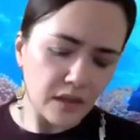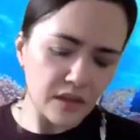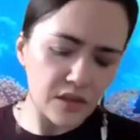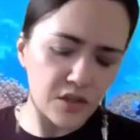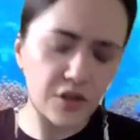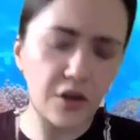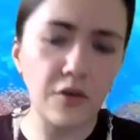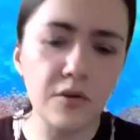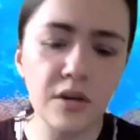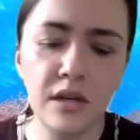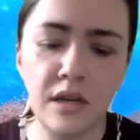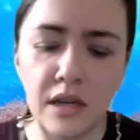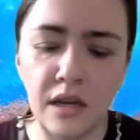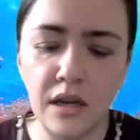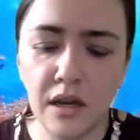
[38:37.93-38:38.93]
So
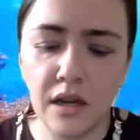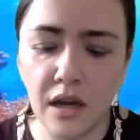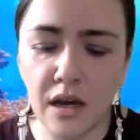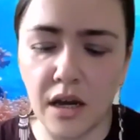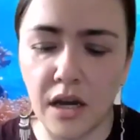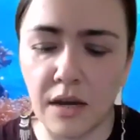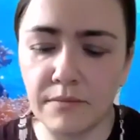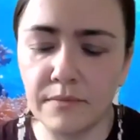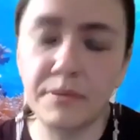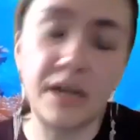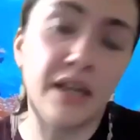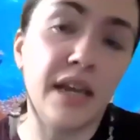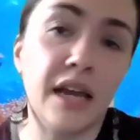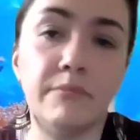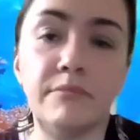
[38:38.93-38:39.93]
um, but
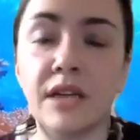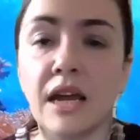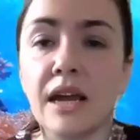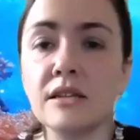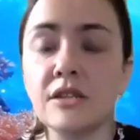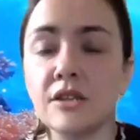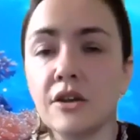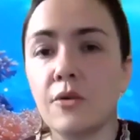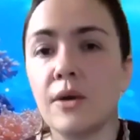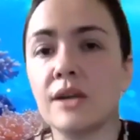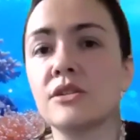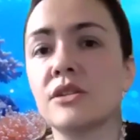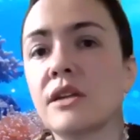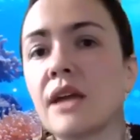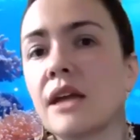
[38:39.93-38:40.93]
again, to answer your
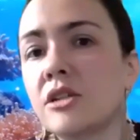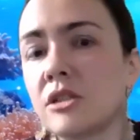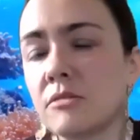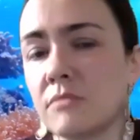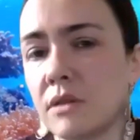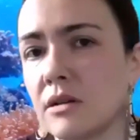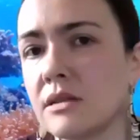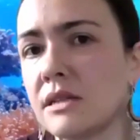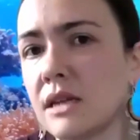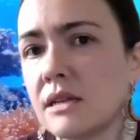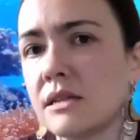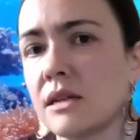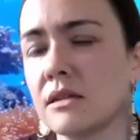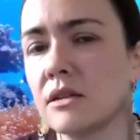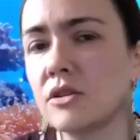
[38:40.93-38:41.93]
question, HTML and
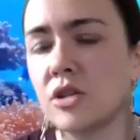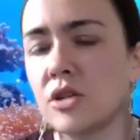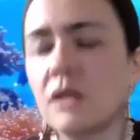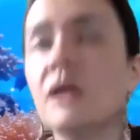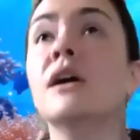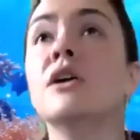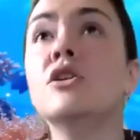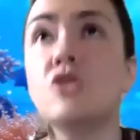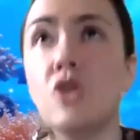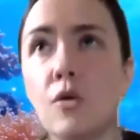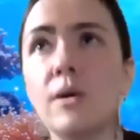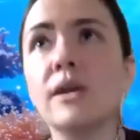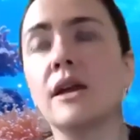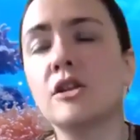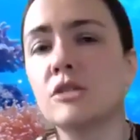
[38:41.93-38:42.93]
CSS and
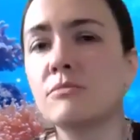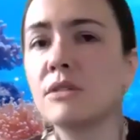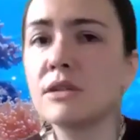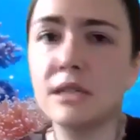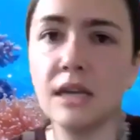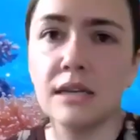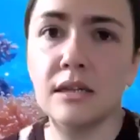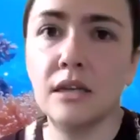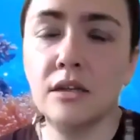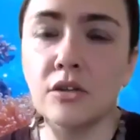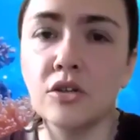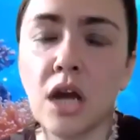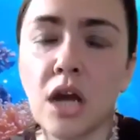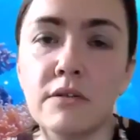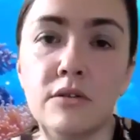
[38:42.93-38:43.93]
knowing HTML, CSS,
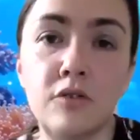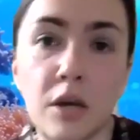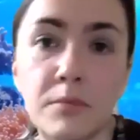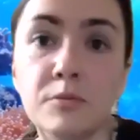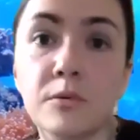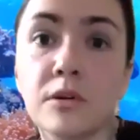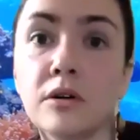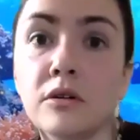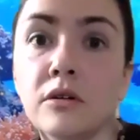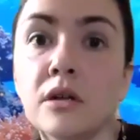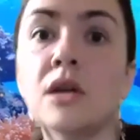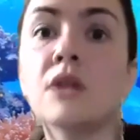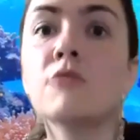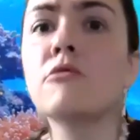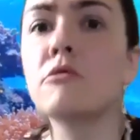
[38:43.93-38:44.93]
and JavaScript will
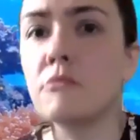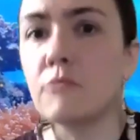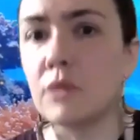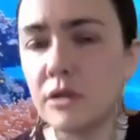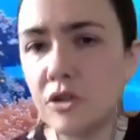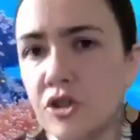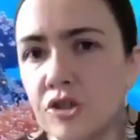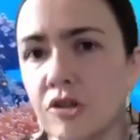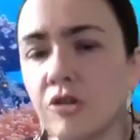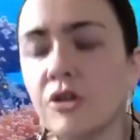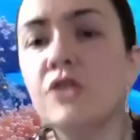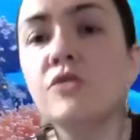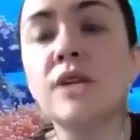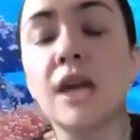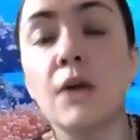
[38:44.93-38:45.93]
will, will ensure
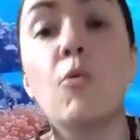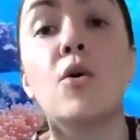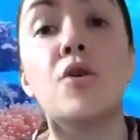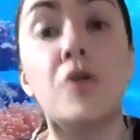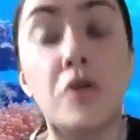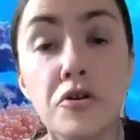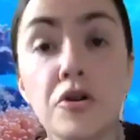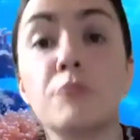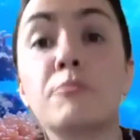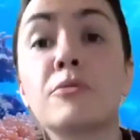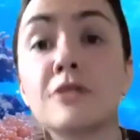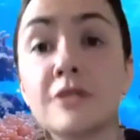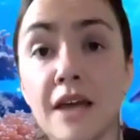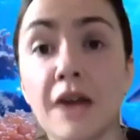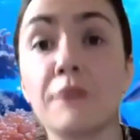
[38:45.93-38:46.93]
you get
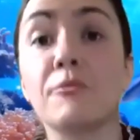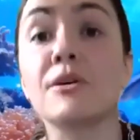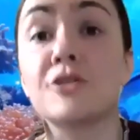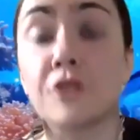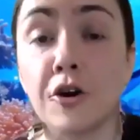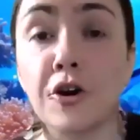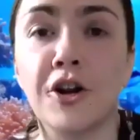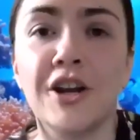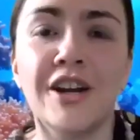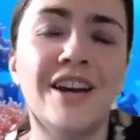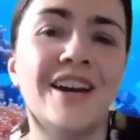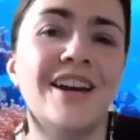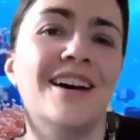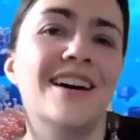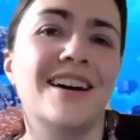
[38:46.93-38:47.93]
100% return
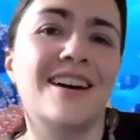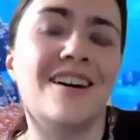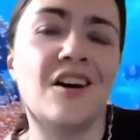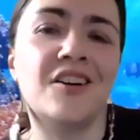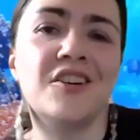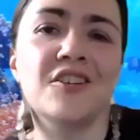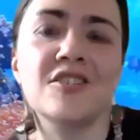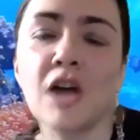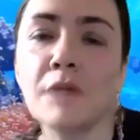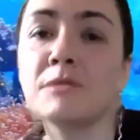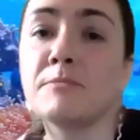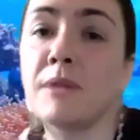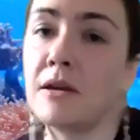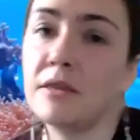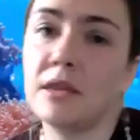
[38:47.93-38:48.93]
uh, on your time
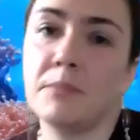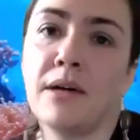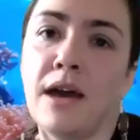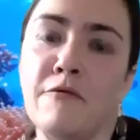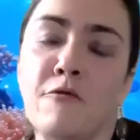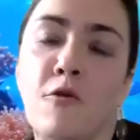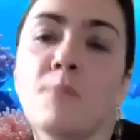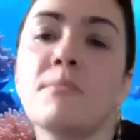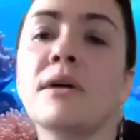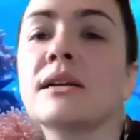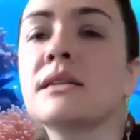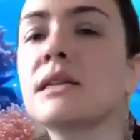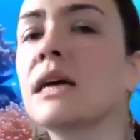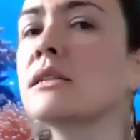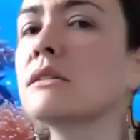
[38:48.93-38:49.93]
spent on the platform, but
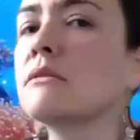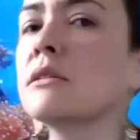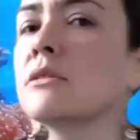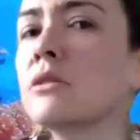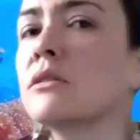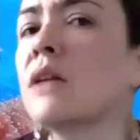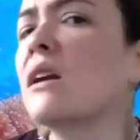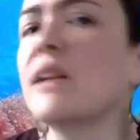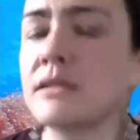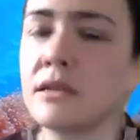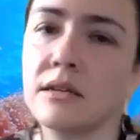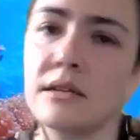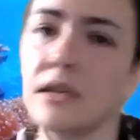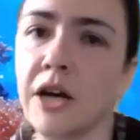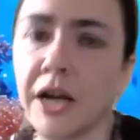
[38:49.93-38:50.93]
it's, it's, it's not
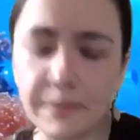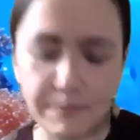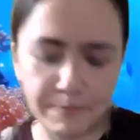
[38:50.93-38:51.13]
necessary.